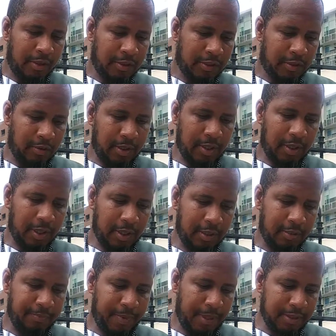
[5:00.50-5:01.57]
So
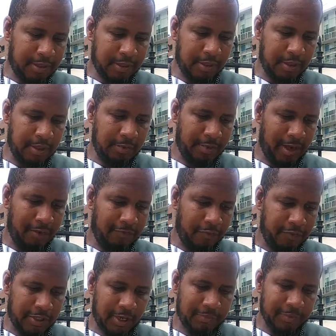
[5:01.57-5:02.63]
basically Matthew
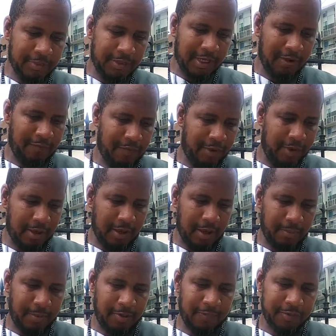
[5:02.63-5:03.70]
chapter 7,
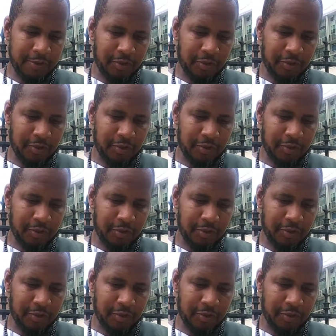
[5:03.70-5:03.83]
I believe it's